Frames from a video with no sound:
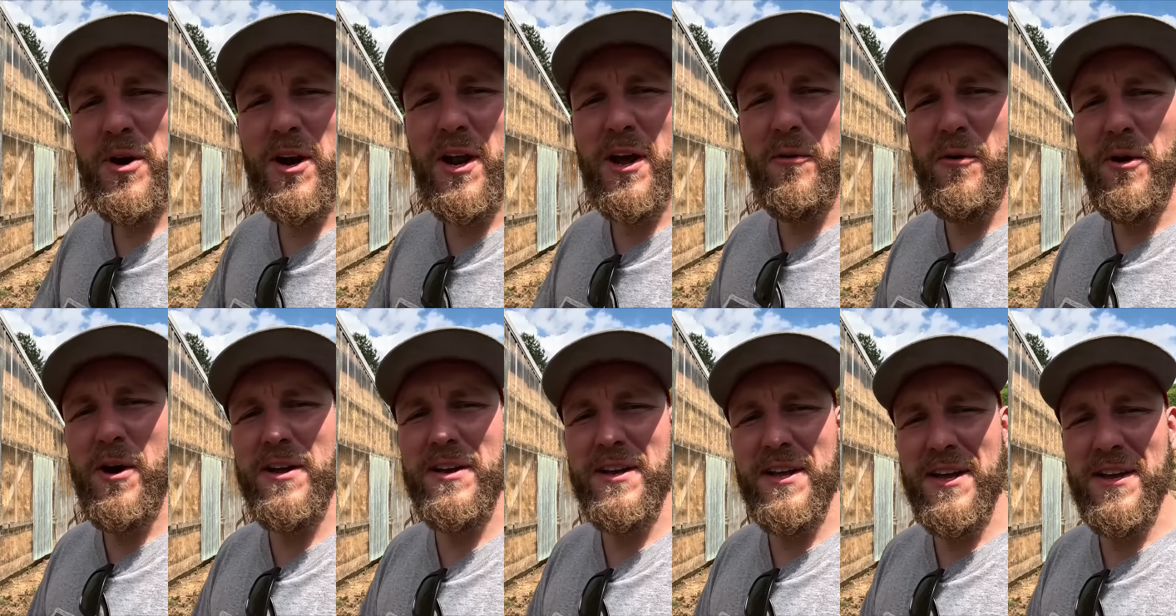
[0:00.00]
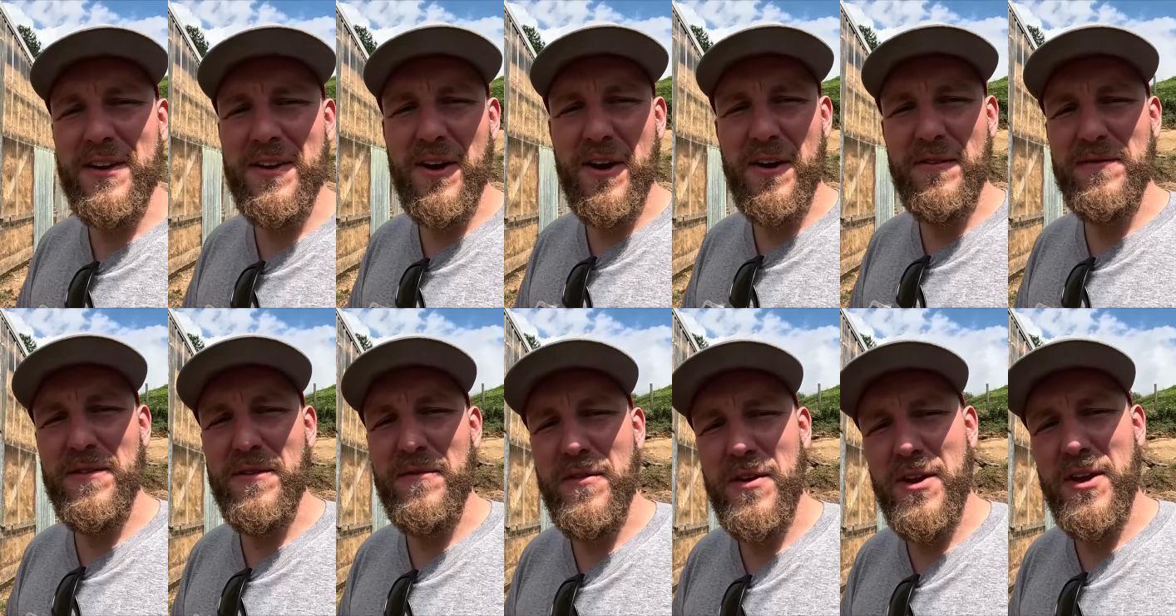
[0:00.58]
But I wanted to end
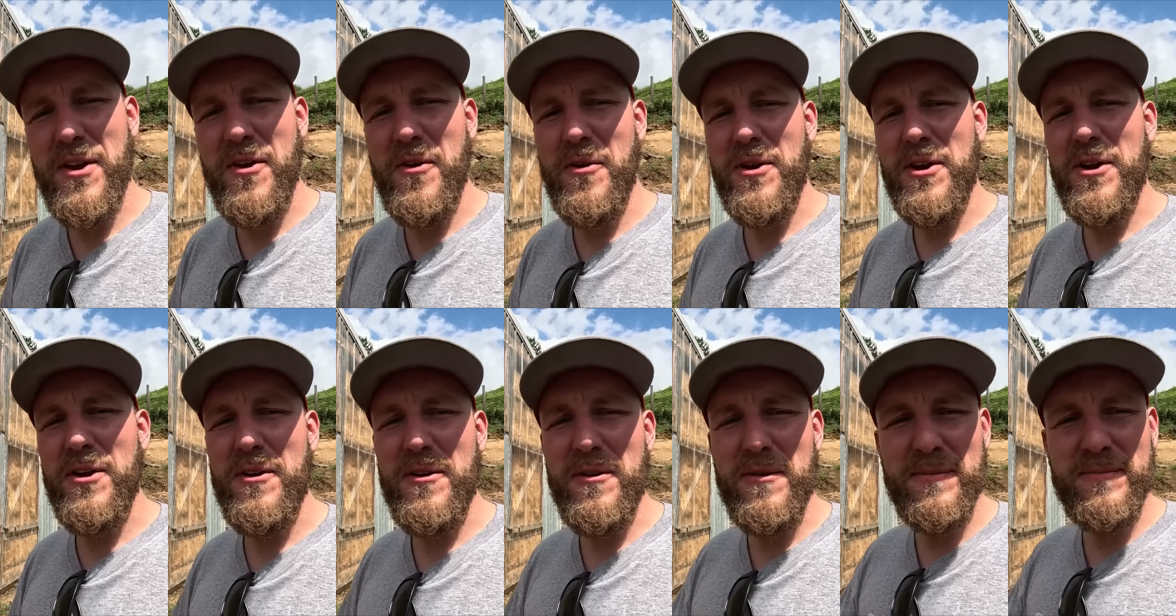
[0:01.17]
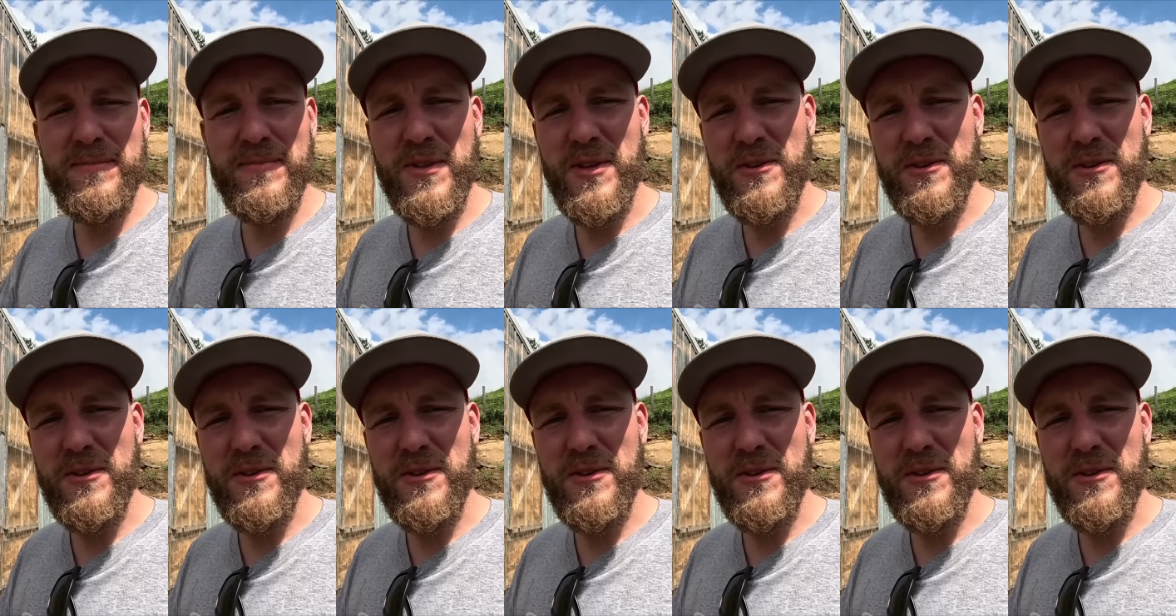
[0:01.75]
off the video here.